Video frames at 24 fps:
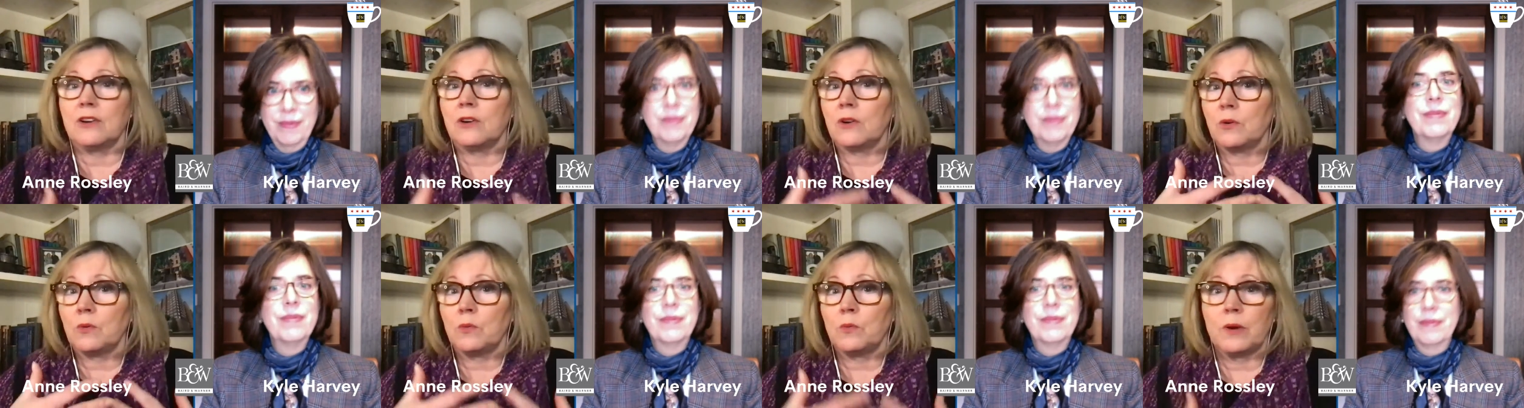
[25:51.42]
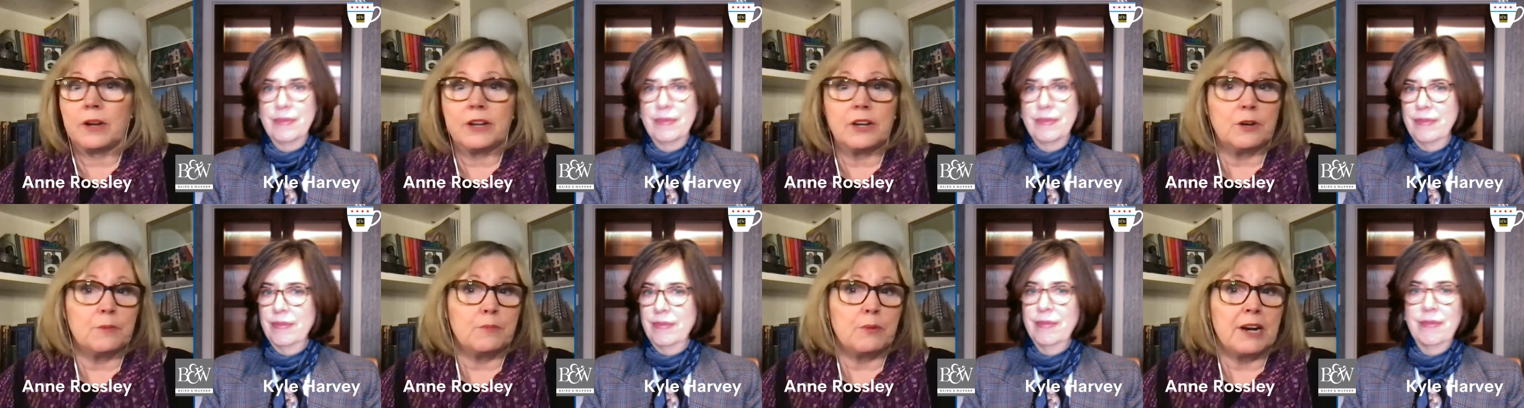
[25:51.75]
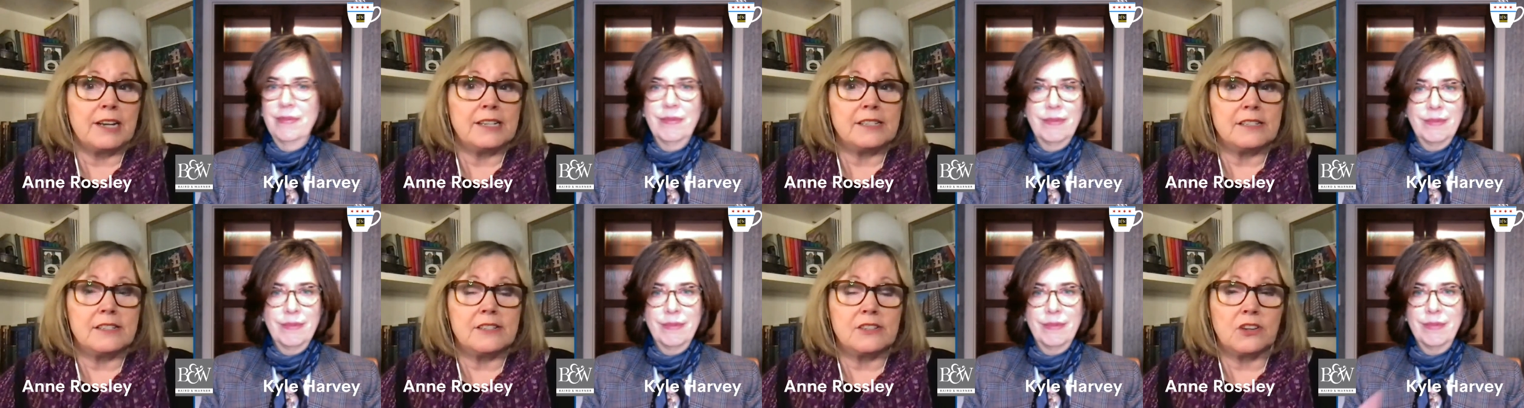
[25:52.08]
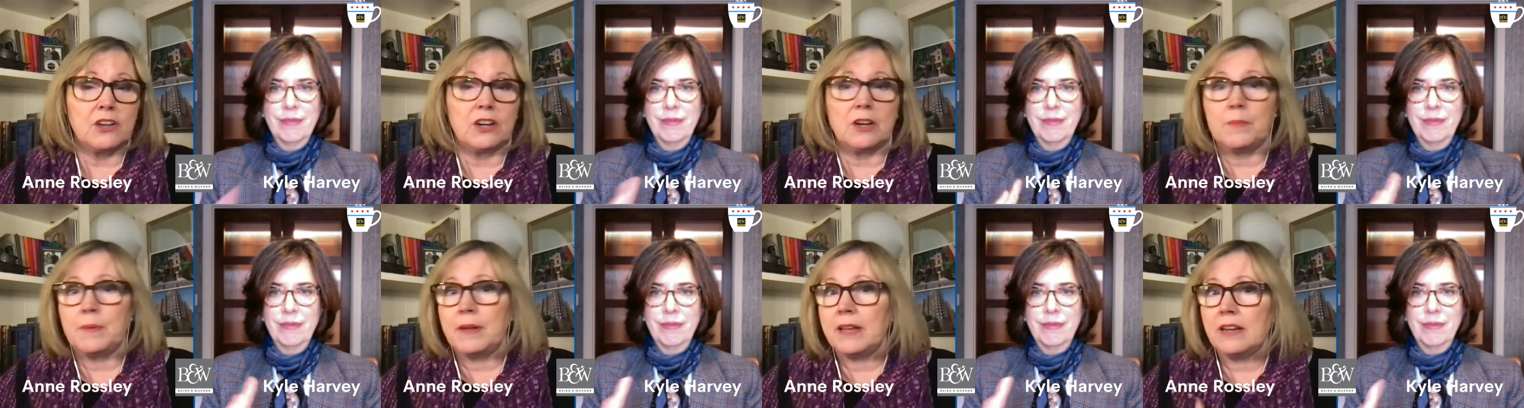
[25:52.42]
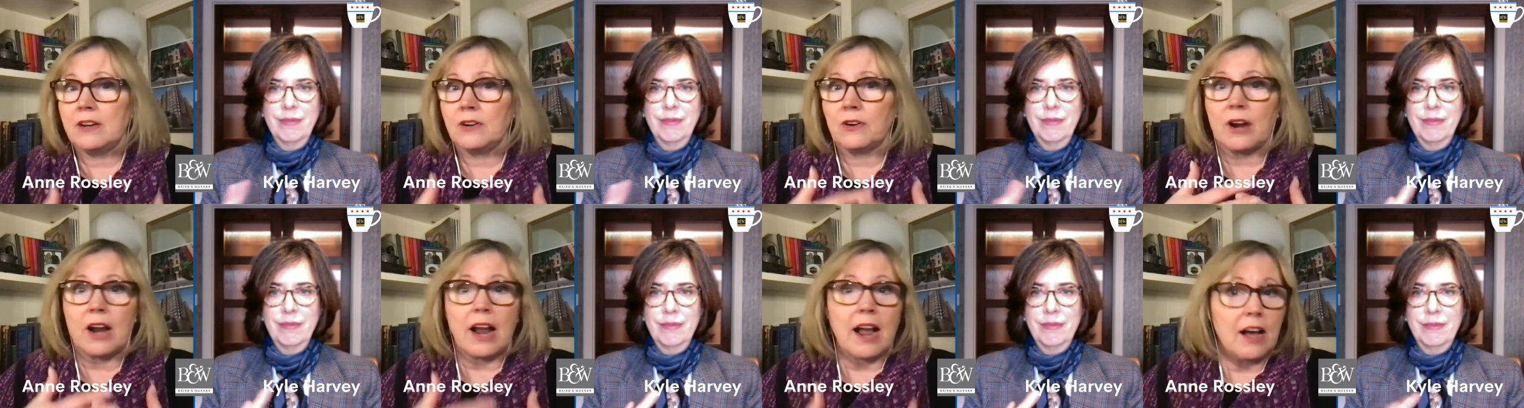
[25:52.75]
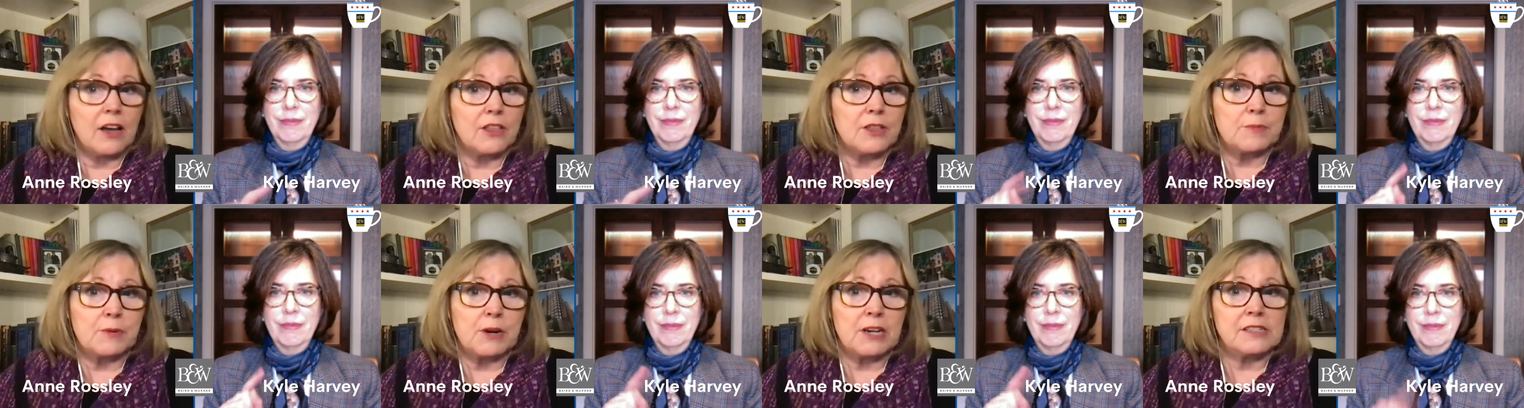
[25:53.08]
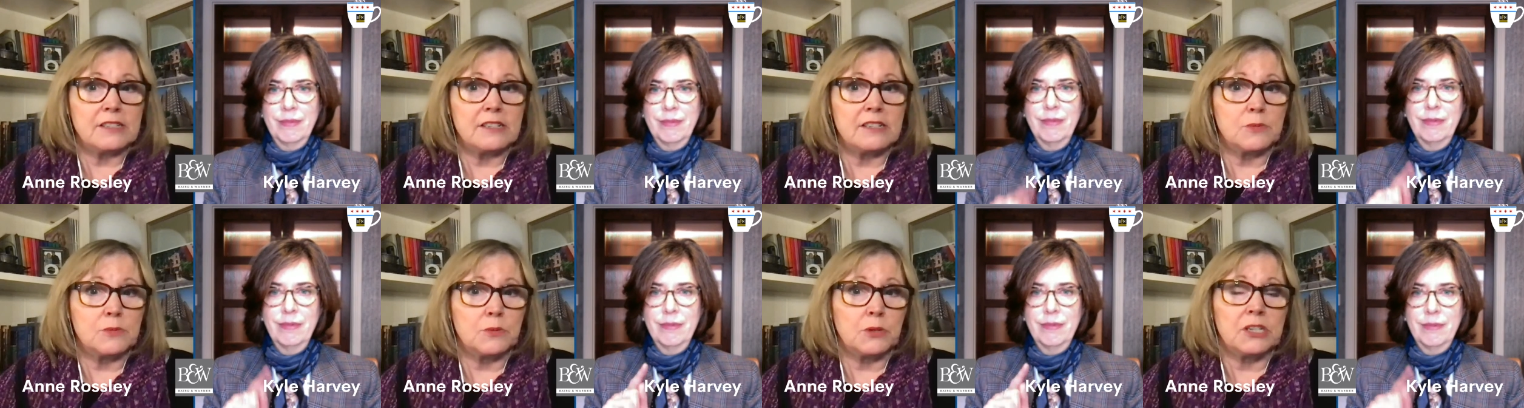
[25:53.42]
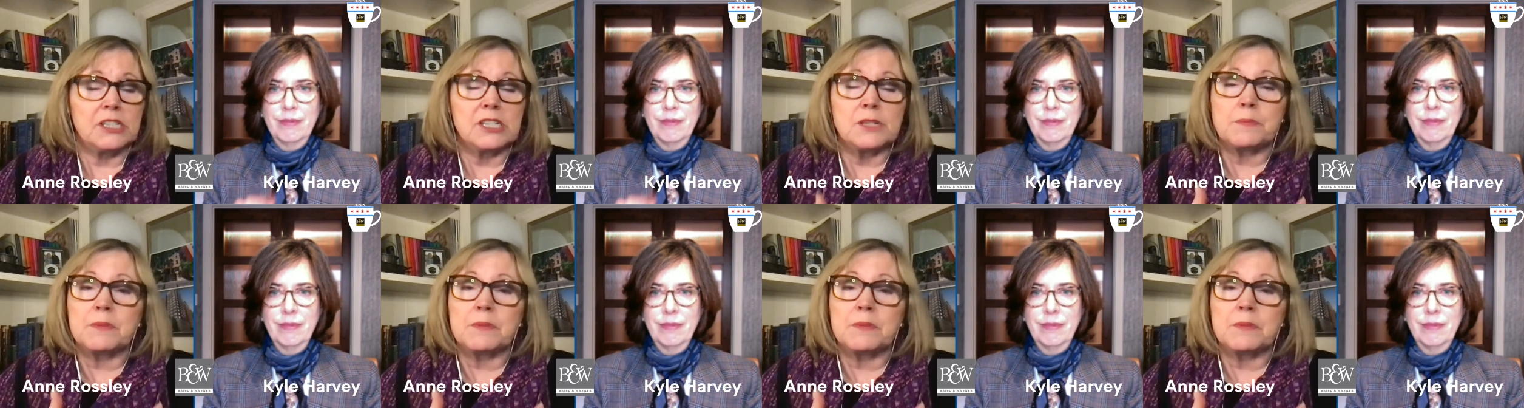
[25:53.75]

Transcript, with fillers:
Speaker 1: or what your price is going to be or how the process works,